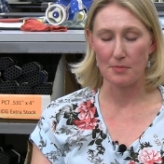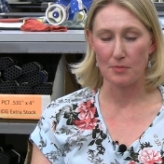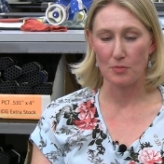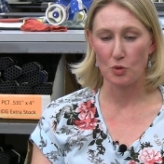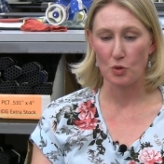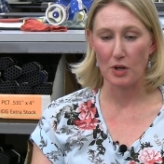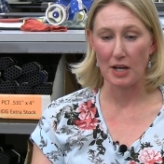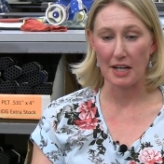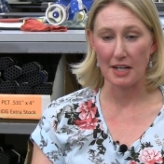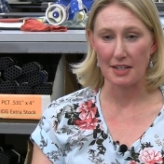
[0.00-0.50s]

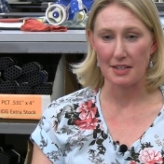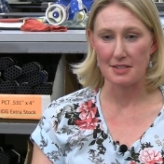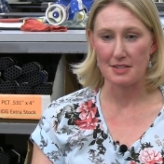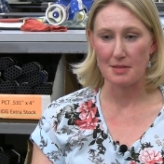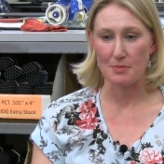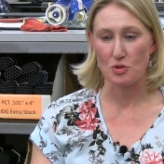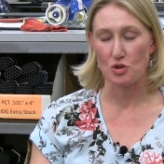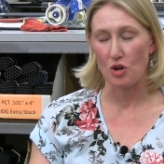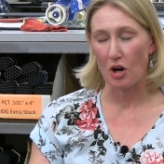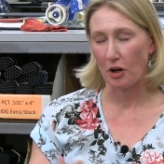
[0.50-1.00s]
creating some
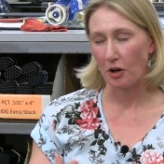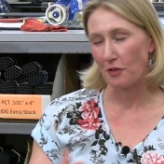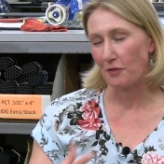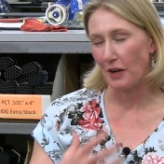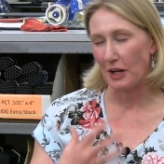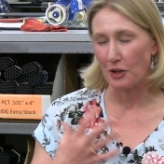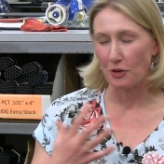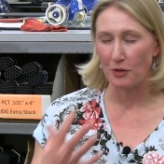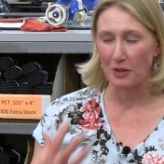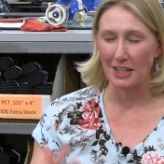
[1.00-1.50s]
stronger
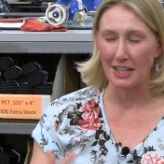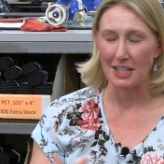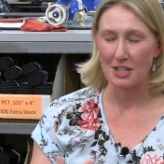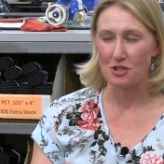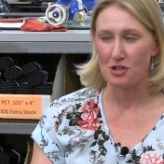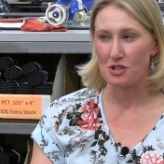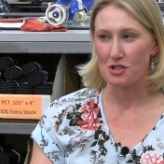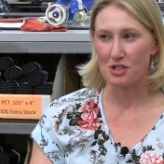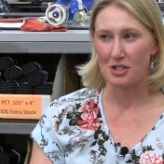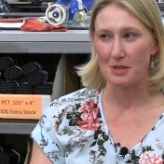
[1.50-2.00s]
vendor
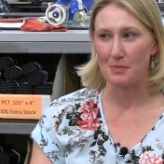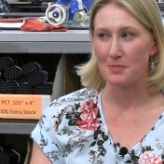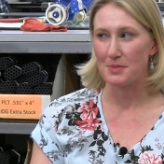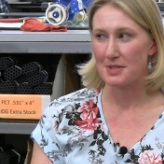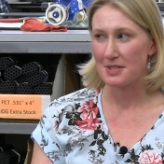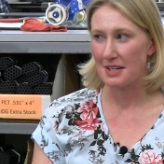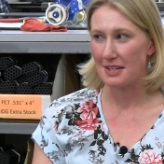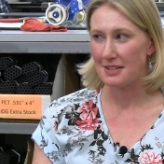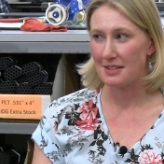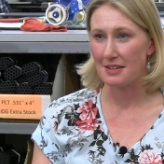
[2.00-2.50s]
relationships,
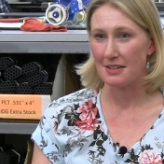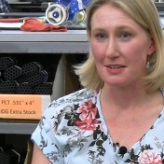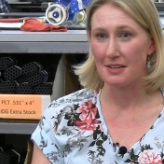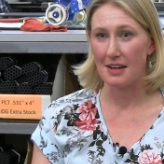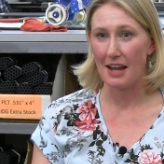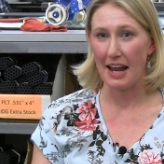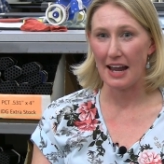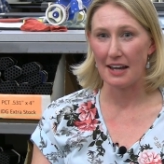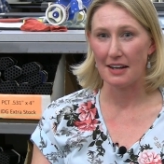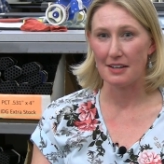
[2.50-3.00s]

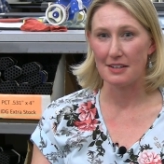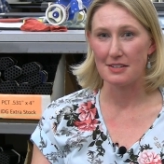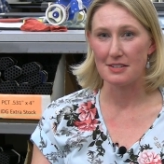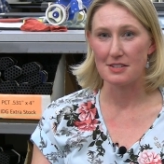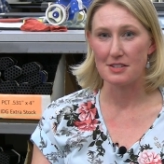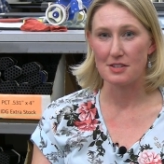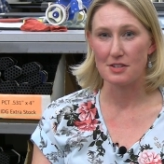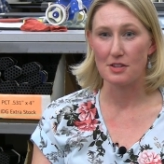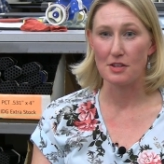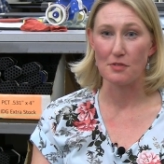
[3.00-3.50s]

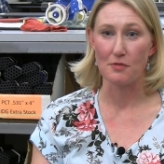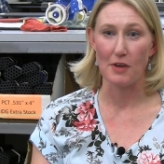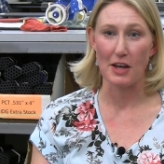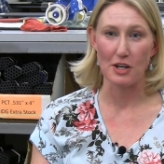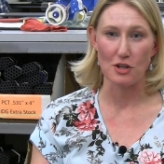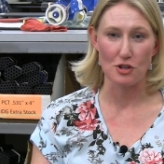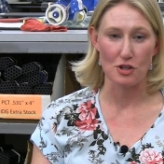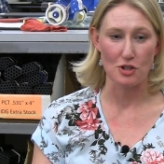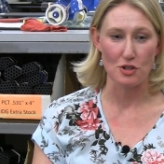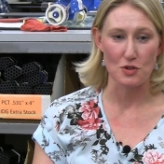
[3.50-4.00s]
and the
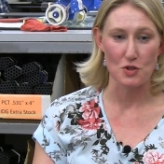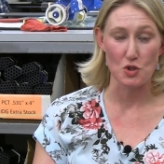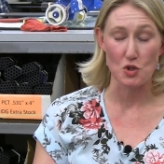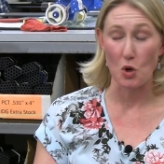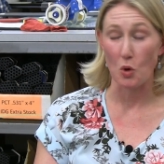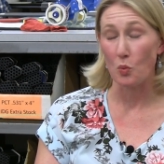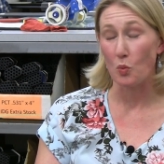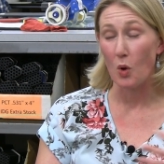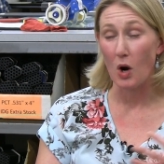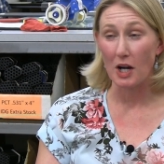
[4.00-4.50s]
vendors
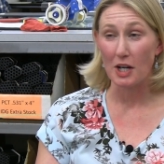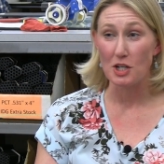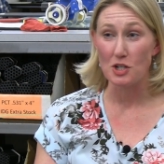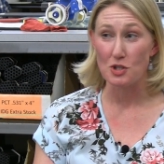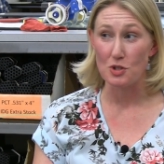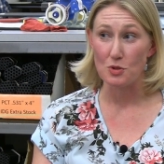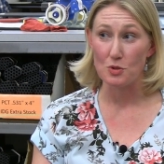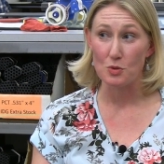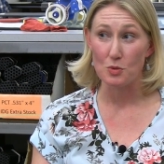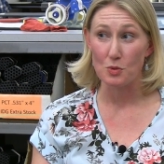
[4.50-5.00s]
don't want to
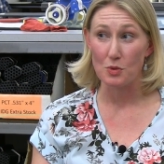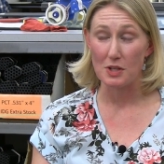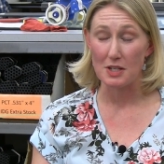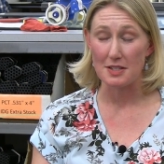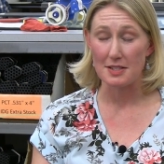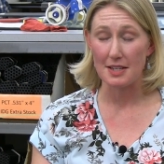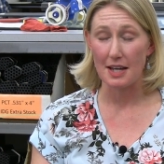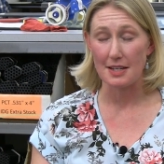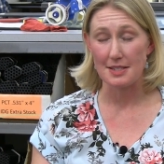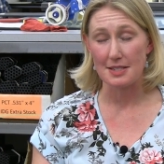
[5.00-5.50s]
do this
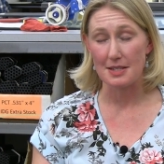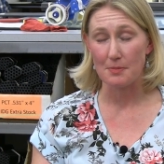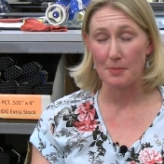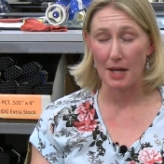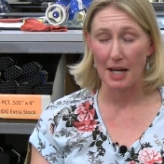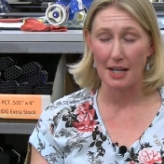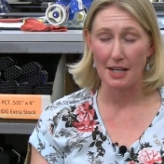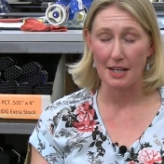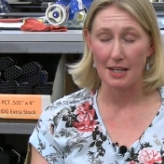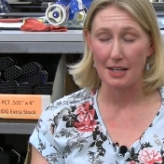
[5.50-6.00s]
custom
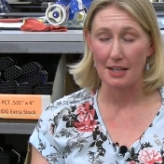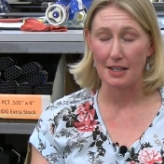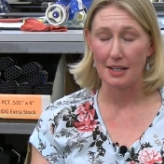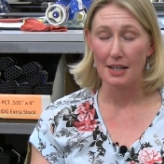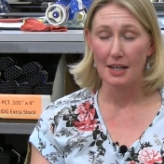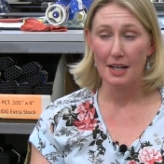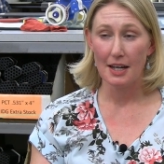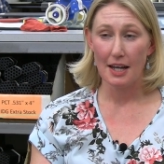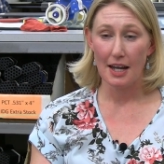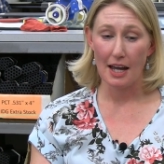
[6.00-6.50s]
cutting
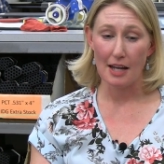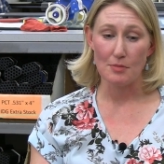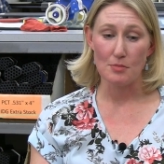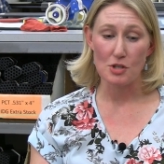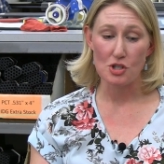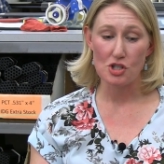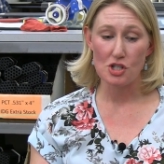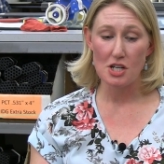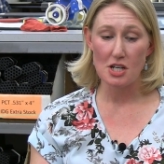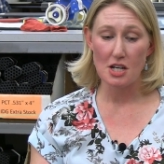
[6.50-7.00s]
and
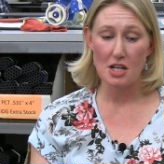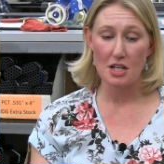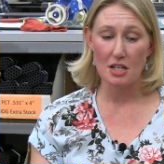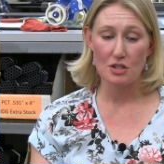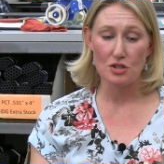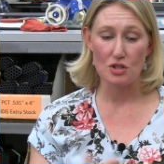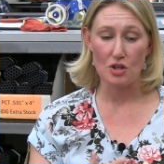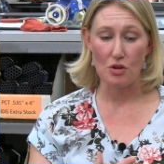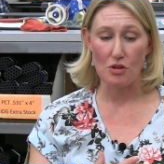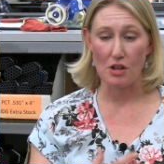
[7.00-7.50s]
machining,
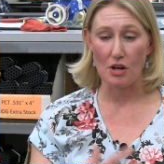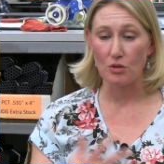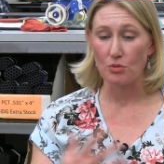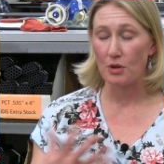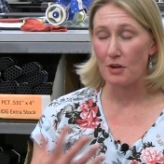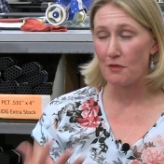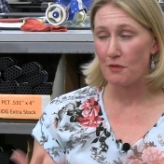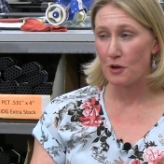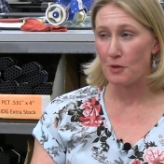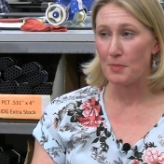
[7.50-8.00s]
so they'll
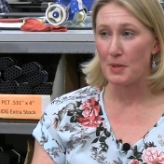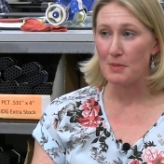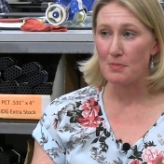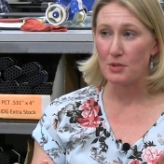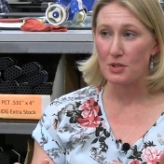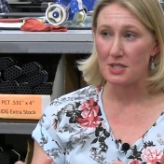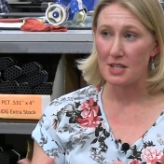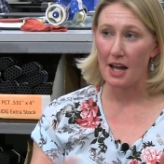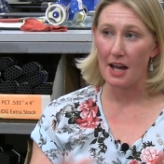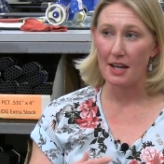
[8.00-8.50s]
refer people
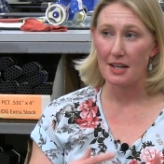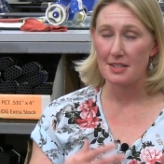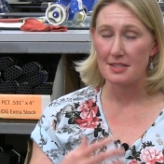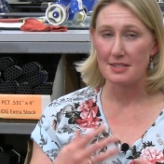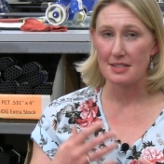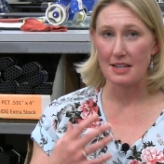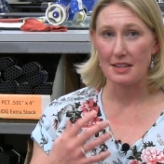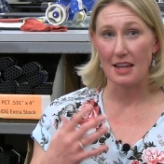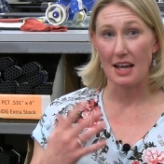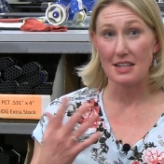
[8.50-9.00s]
to us,
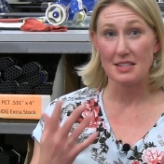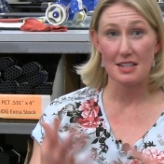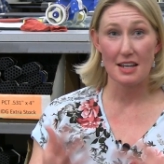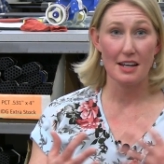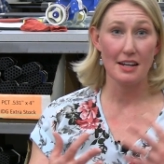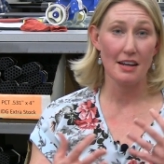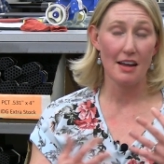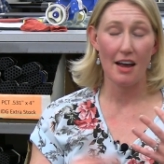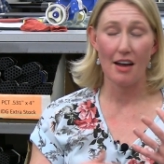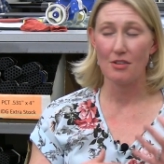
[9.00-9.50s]
and that's
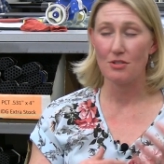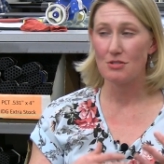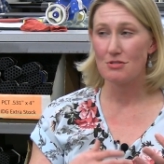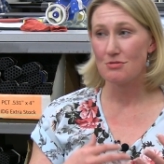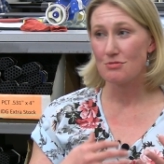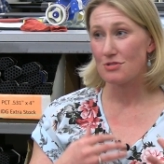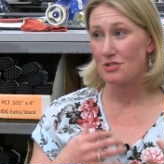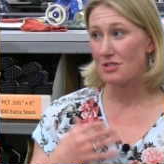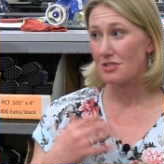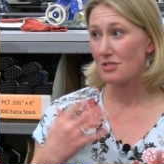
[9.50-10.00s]
kind of how you
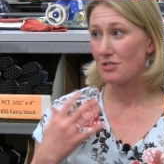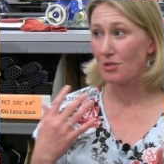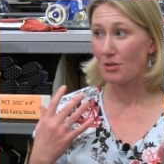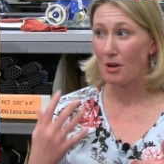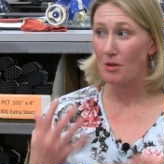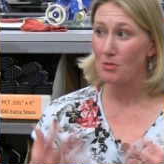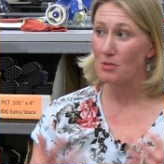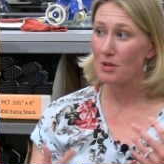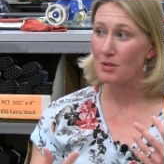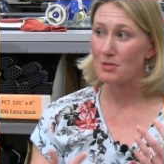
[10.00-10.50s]
just
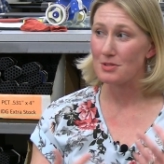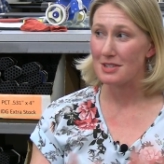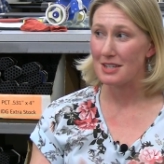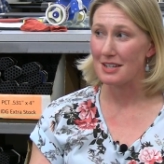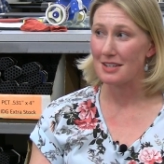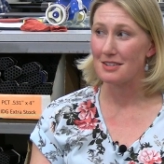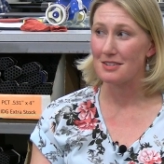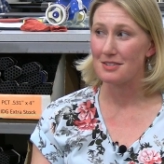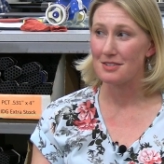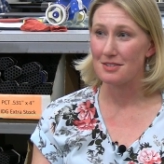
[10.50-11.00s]
grow those
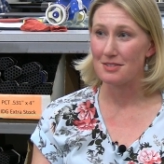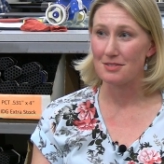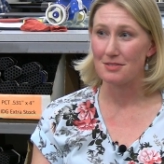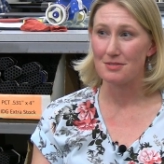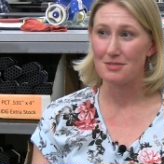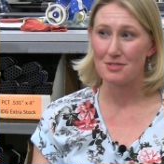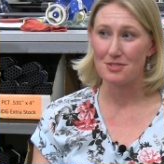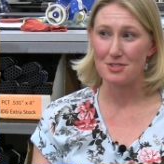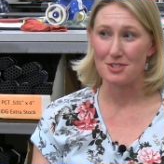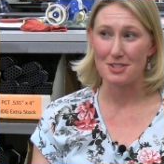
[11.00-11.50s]
things. You
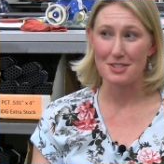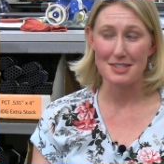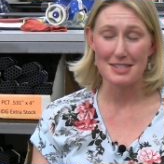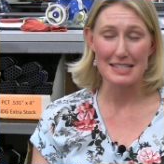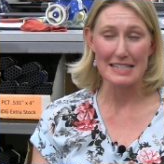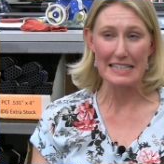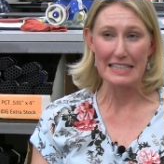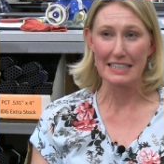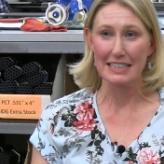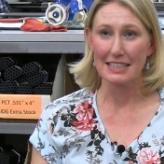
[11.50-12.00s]
just
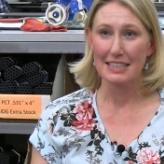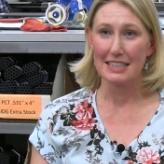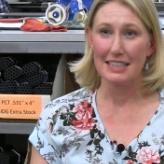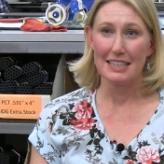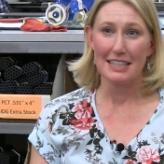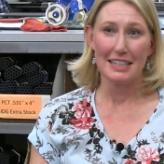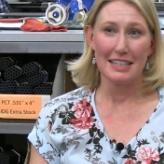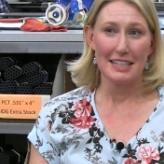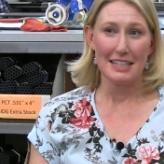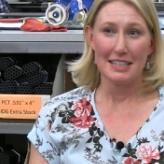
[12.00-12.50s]

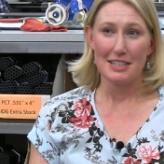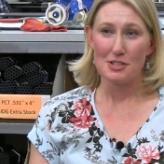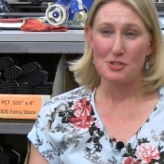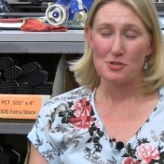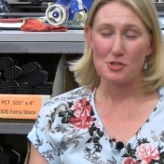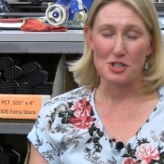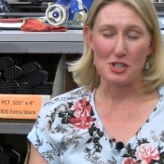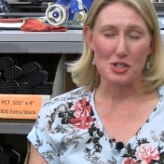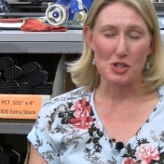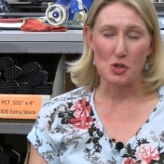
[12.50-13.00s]

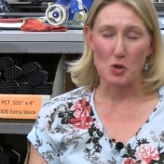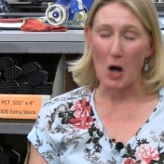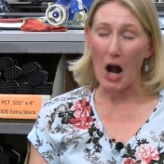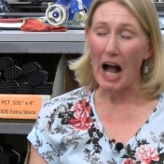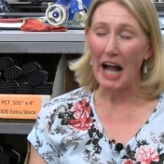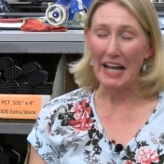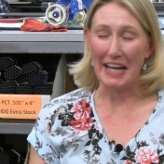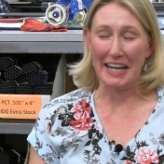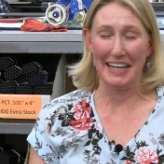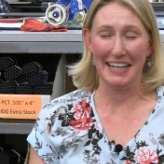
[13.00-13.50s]
try.
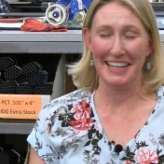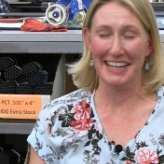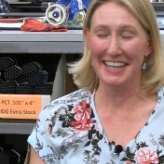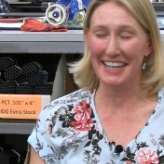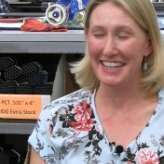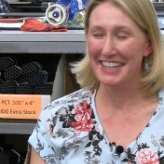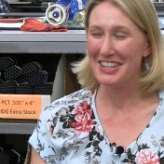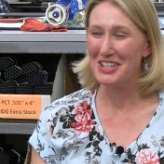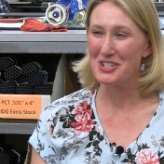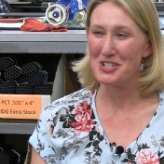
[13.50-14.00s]

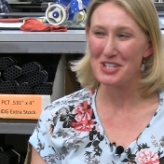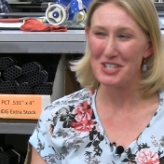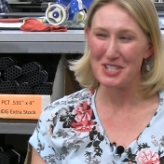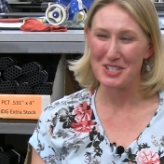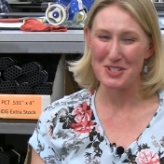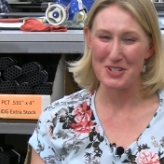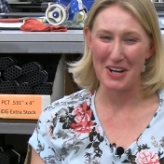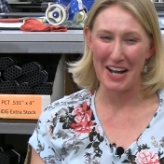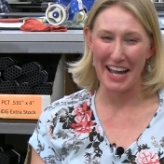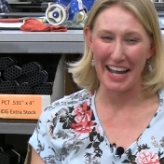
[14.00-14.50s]
You just
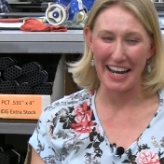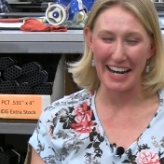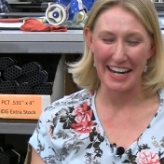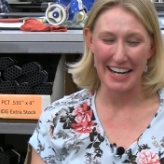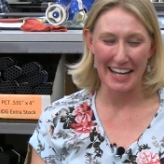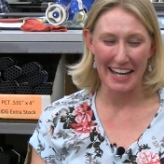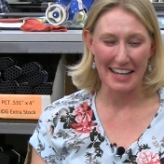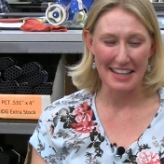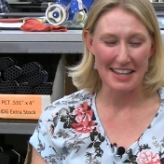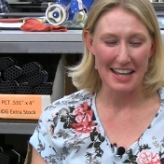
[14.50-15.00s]
try.
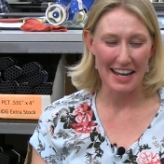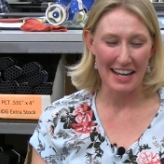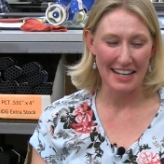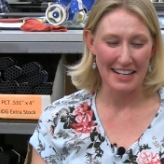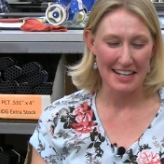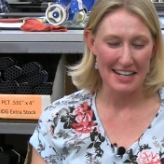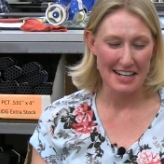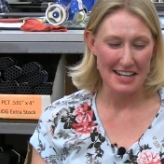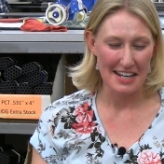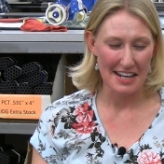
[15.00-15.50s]

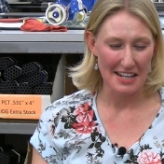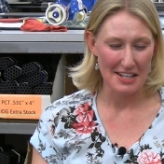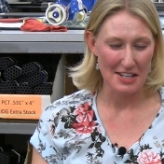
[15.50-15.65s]
And